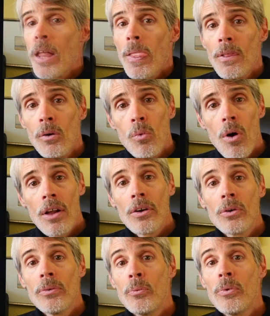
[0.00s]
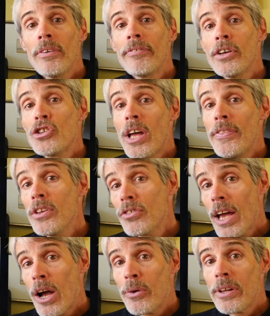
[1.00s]
The water we'll fish on
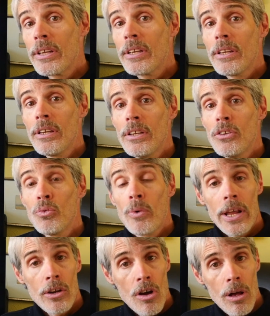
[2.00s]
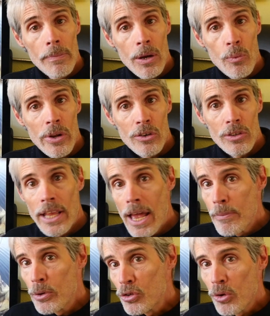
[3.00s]
this outing is what I call my winter
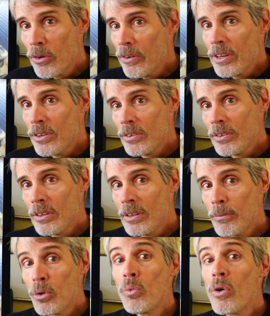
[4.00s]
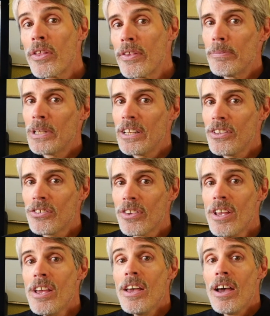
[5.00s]
laboratory, or one of them at
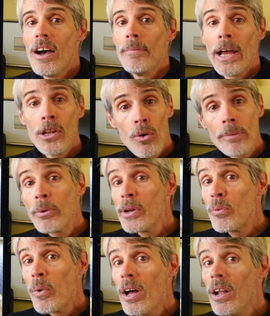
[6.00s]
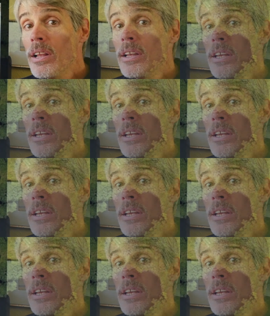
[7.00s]
least. I know it pretty well.